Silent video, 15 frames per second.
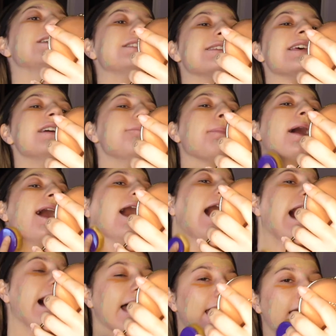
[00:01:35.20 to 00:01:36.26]
a tip
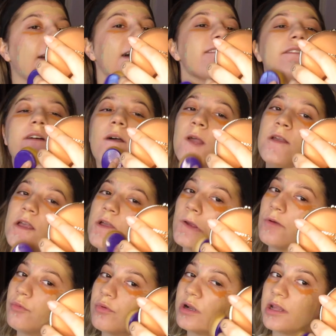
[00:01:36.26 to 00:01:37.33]
I have
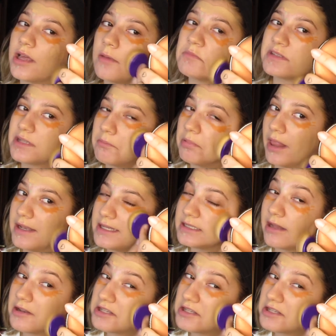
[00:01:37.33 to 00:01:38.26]
when it comes to blending